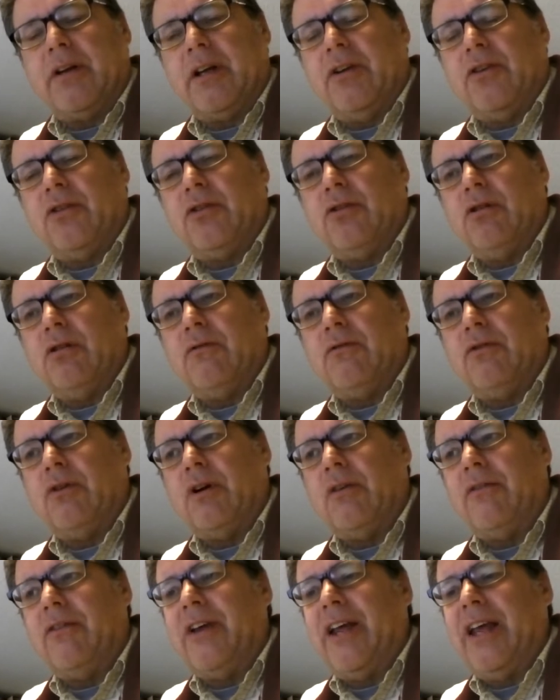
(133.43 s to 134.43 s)
And so if you
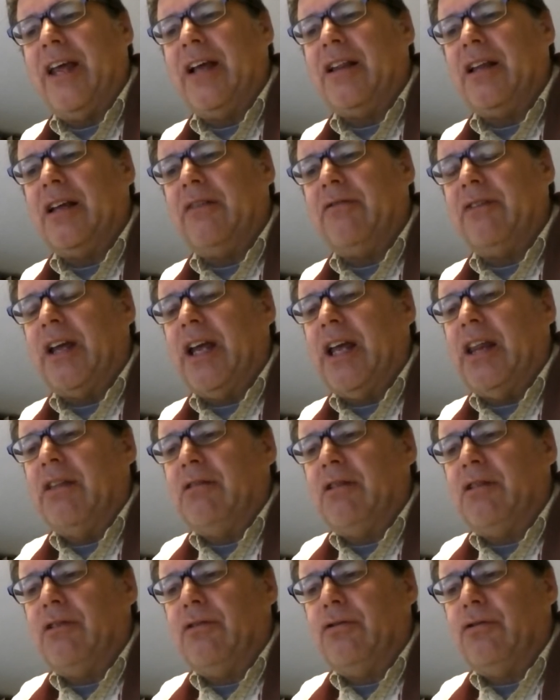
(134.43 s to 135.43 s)
have an inkling for
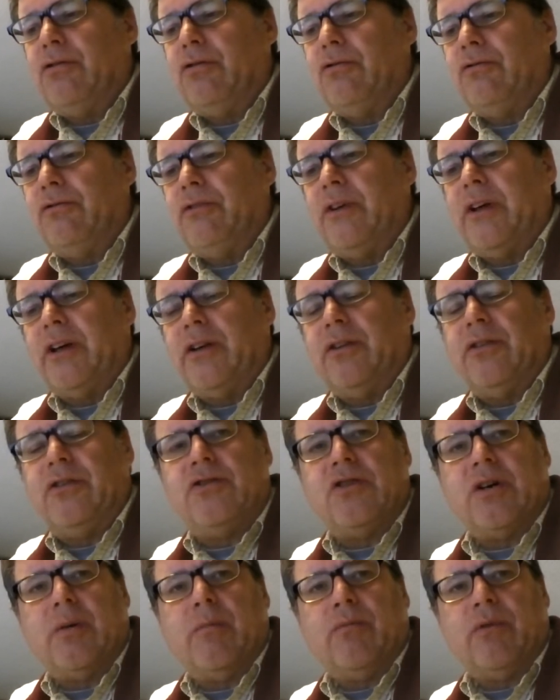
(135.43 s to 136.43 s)
either of those two fields,
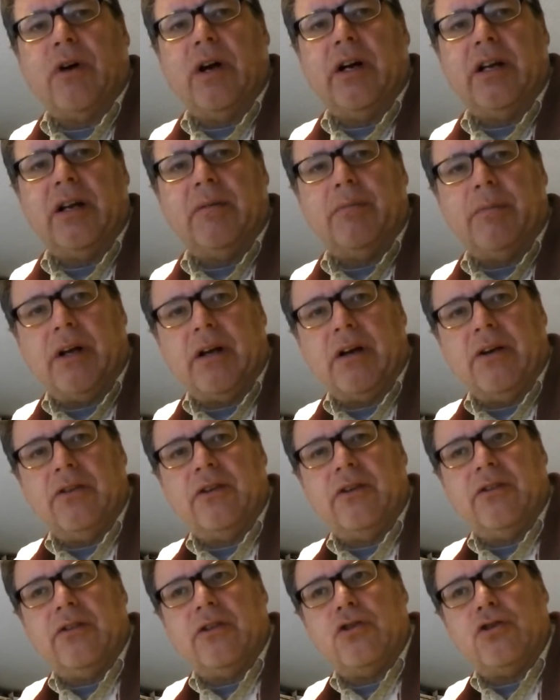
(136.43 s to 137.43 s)
jump right in, because
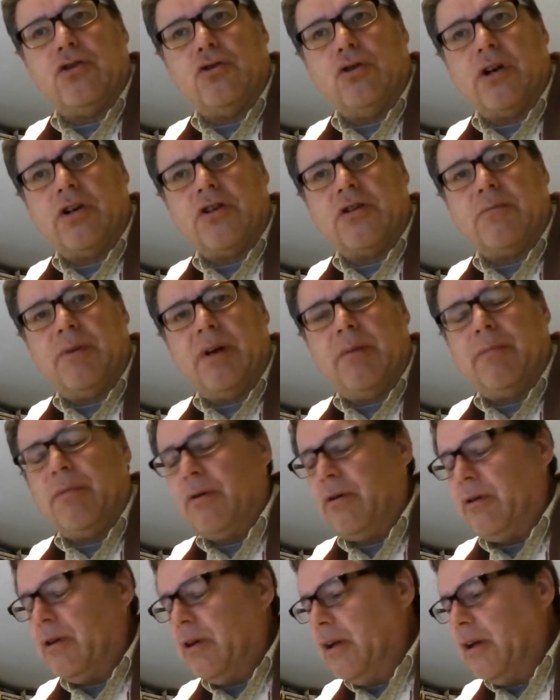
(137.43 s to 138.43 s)
there's a shortage of people.